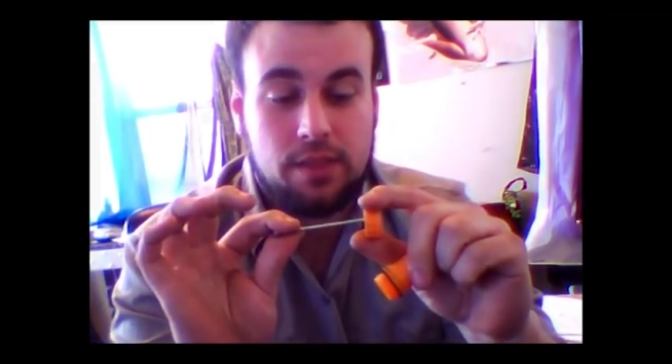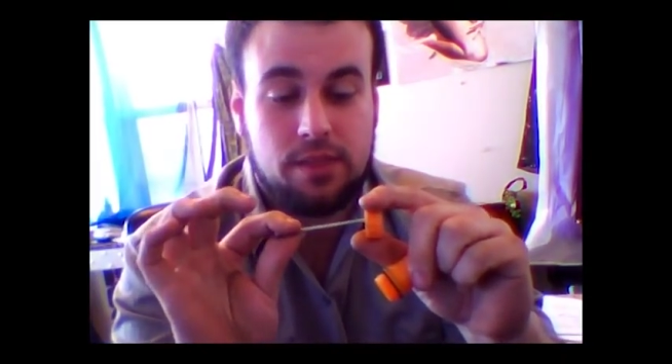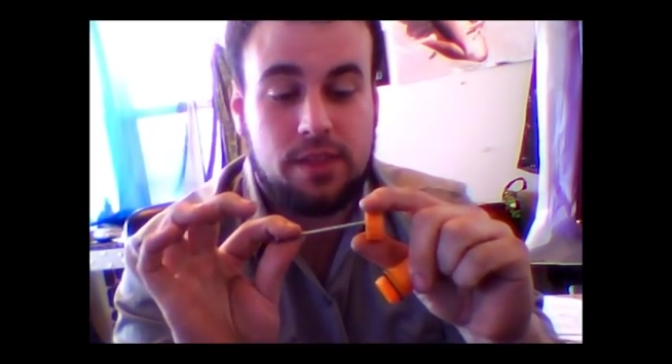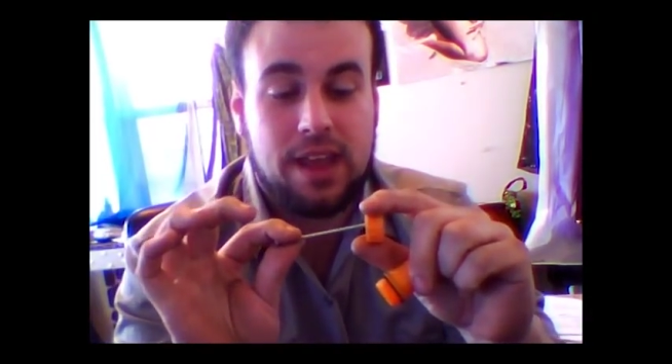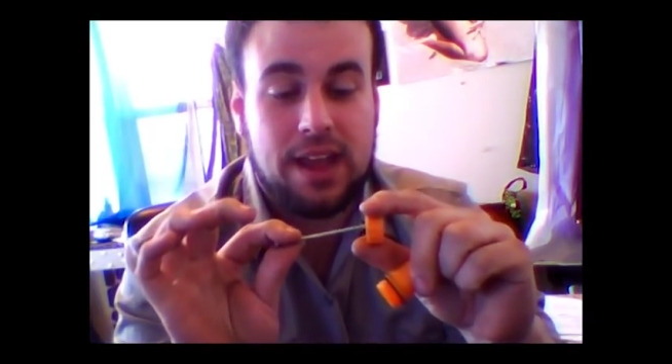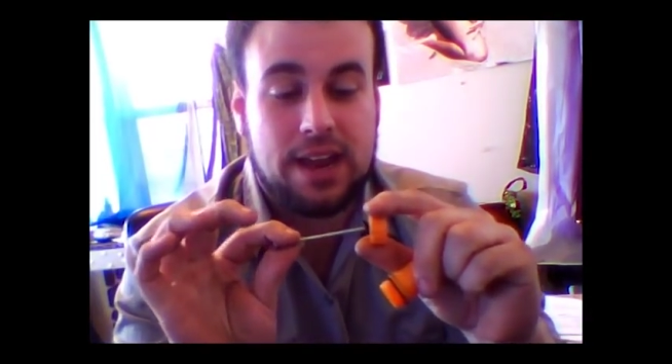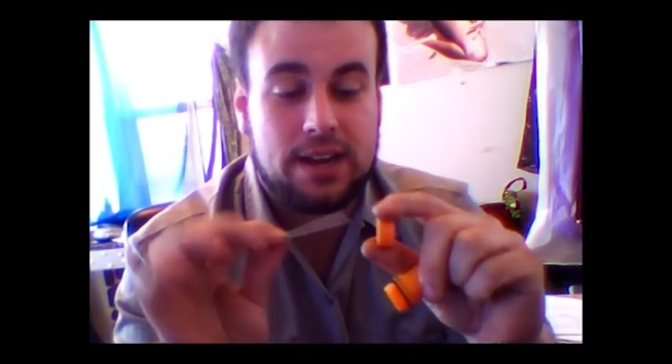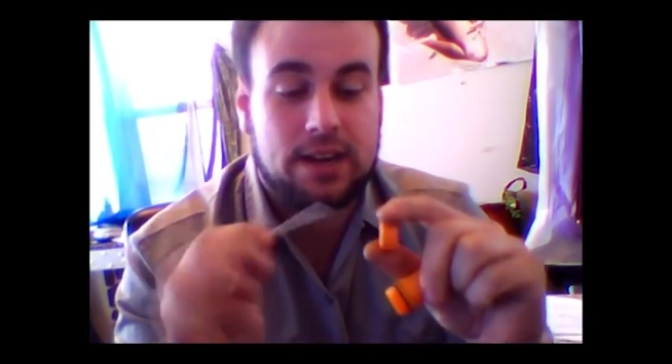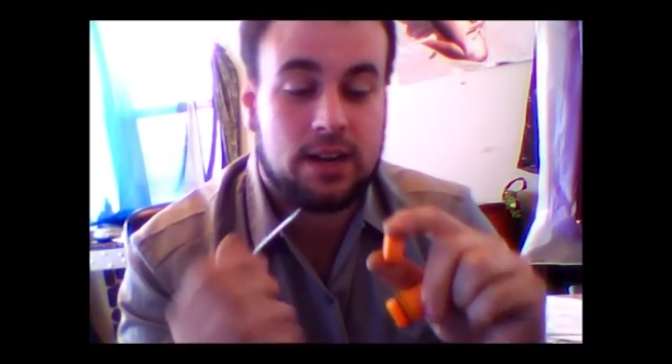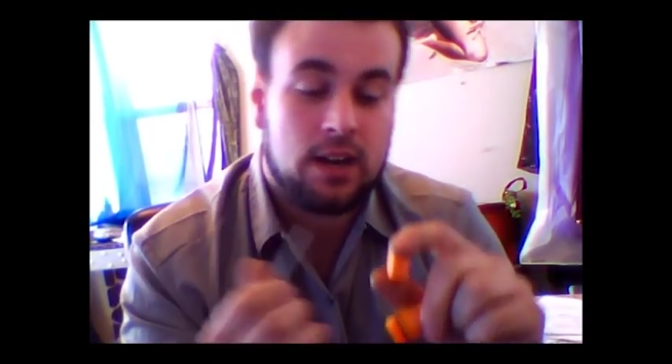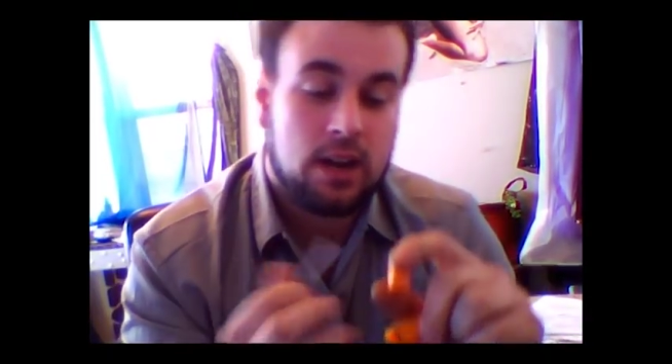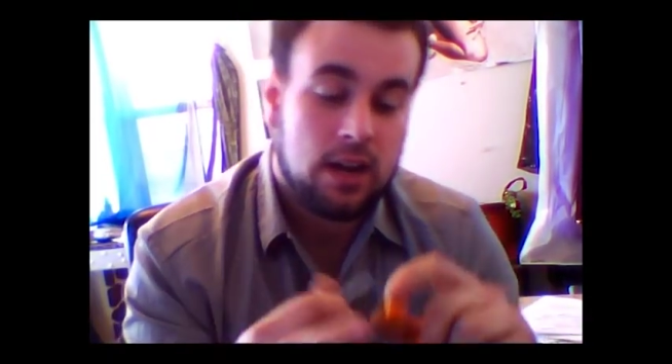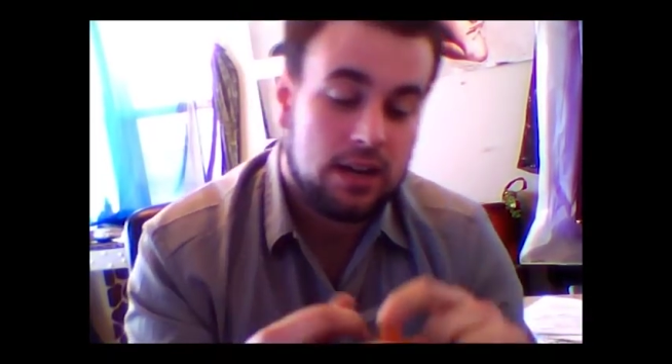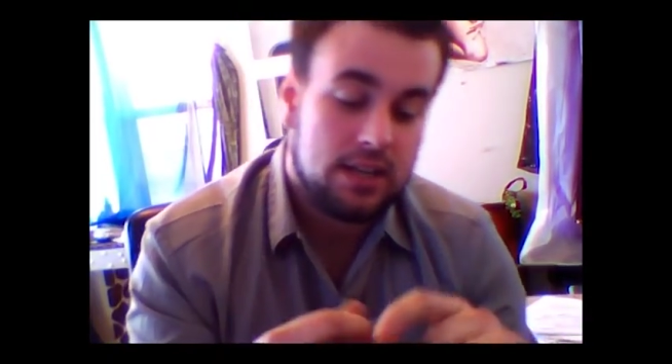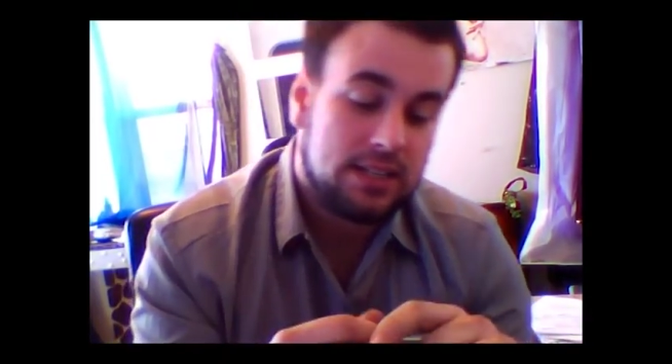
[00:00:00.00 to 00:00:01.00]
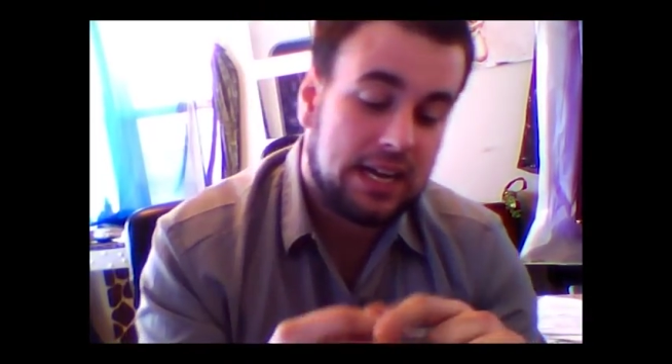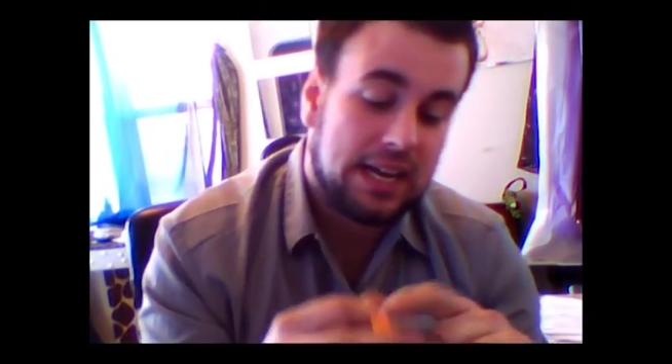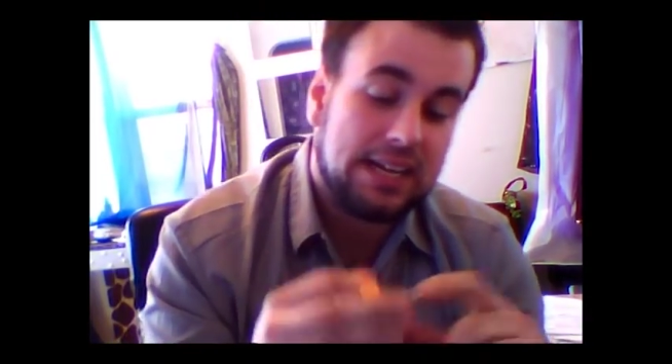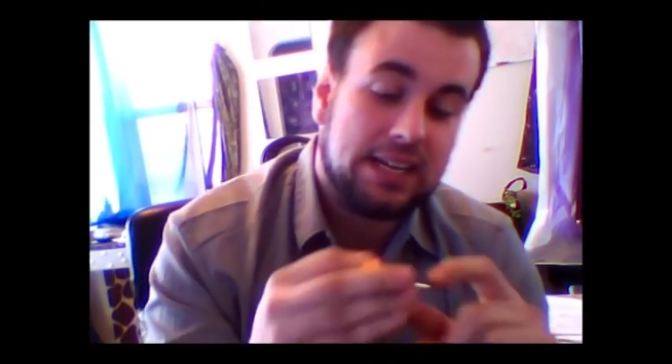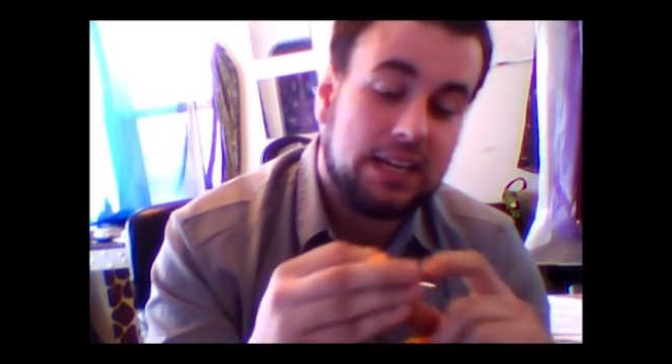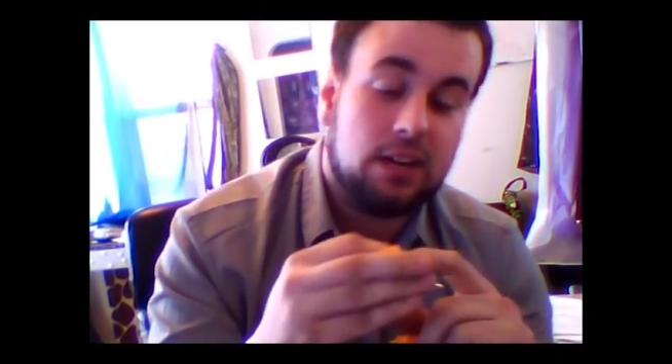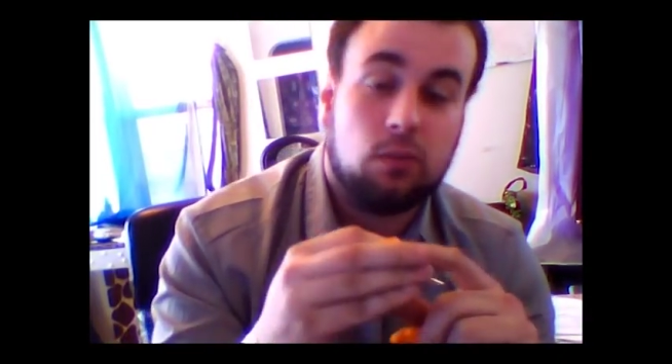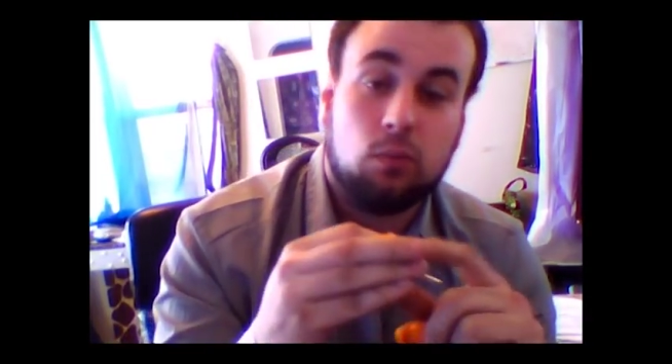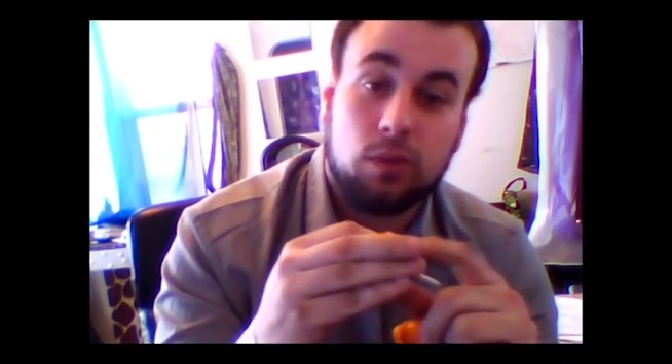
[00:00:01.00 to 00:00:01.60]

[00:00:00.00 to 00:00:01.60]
then tighten it